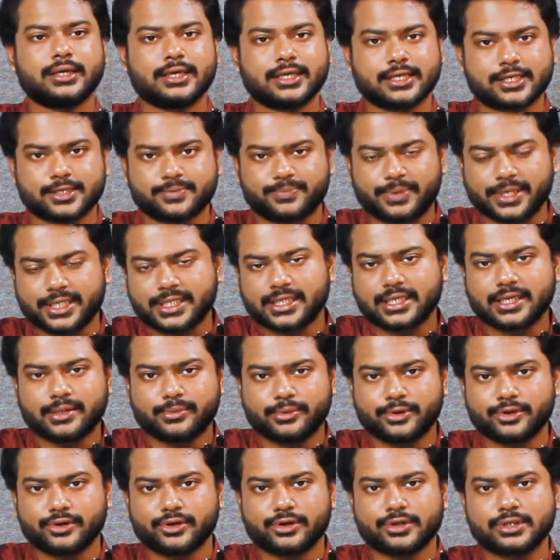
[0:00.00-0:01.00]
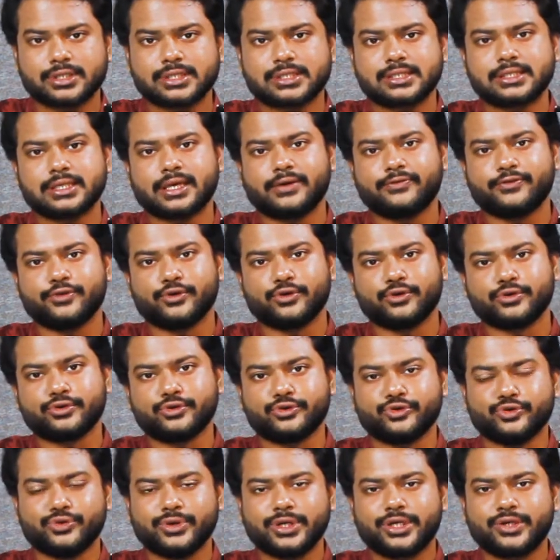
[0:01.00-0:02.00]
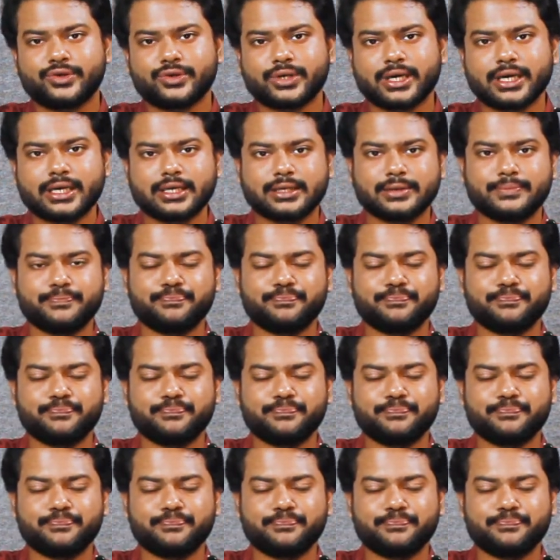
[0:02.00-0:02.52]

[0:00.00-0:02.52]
especially because if you don't do it right,